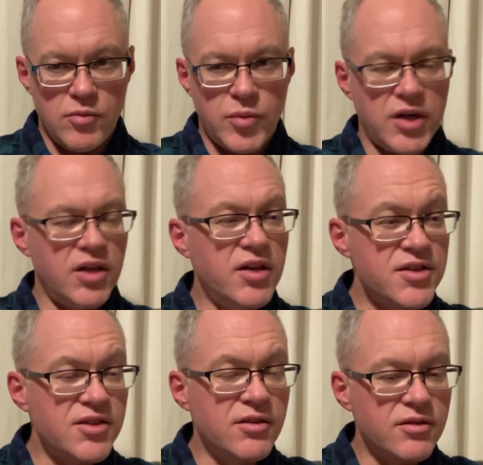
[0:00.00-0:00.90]
But he
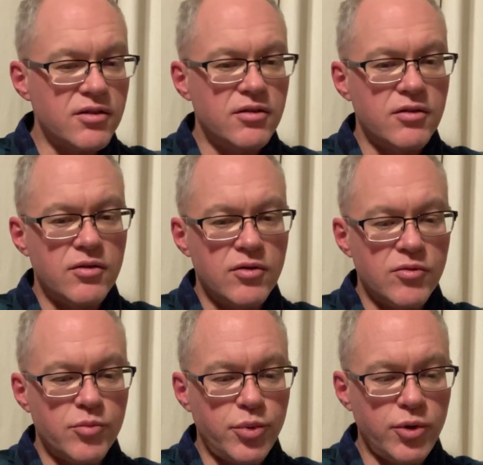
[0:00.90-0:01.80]
doesn't
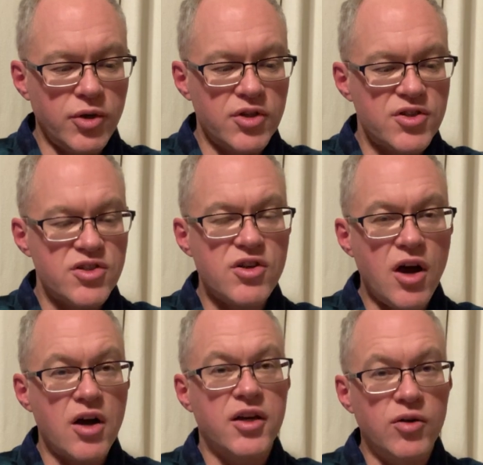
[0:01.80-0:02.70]
put his
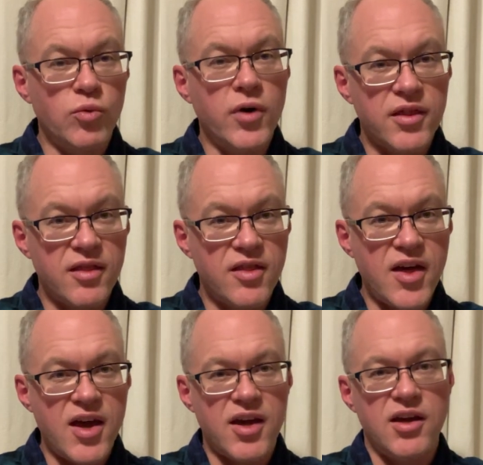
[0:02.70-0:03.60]
stock in what
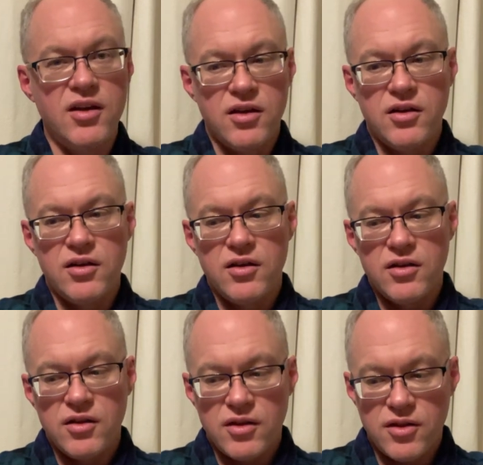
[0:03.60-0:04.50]
they
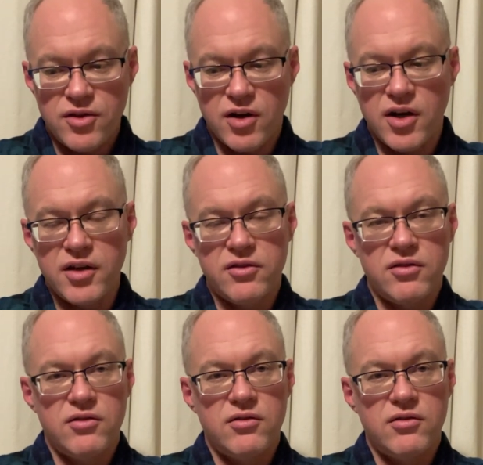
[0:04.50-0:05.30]
thought.